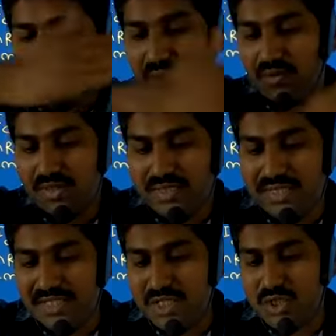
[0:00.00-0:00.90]

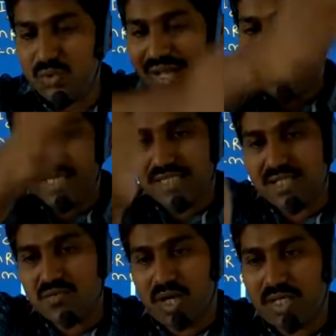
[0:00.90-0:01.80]
About these two
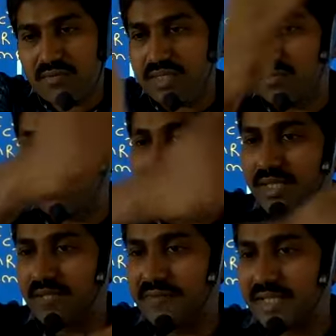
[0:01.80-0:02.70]
axes, whatever the
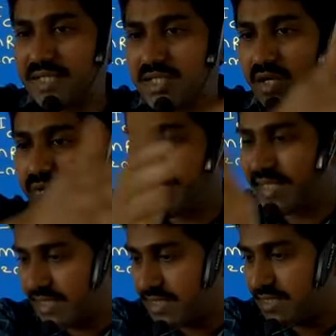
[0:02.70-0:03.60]
moment of inertia we
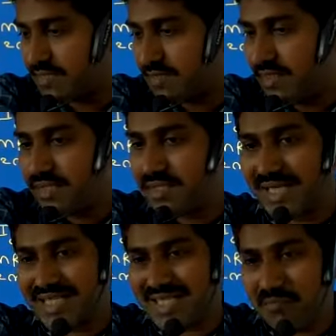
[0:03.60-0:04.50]
get,
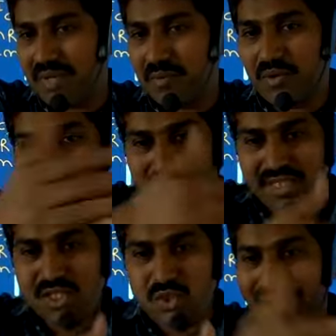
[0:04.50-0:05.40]
that sum about
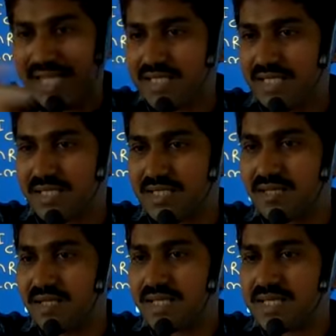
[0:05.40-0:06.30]
these two
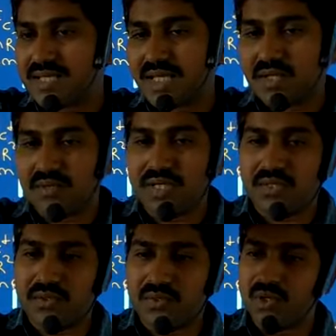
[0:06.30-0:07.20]
axes is
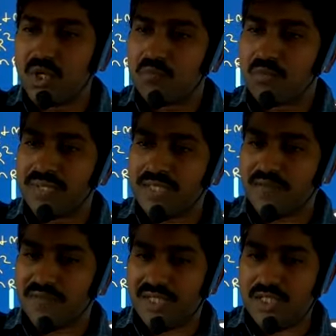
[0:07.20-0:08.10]
equal to
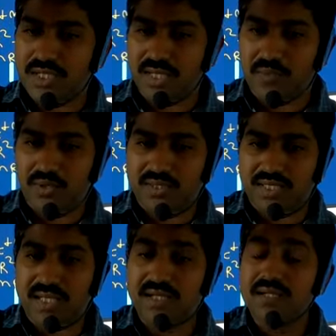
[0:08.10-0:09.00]
moment of inertia
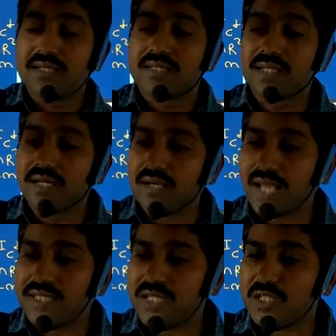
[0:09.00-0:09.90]
about the
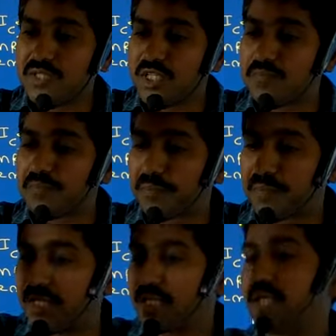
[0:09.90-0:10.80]
third axis, which is
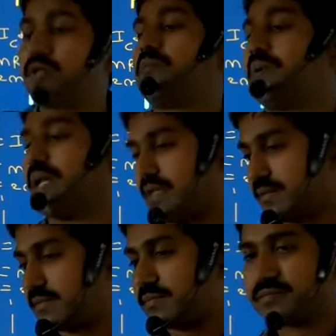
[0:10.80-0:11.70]
perpendicular to plane.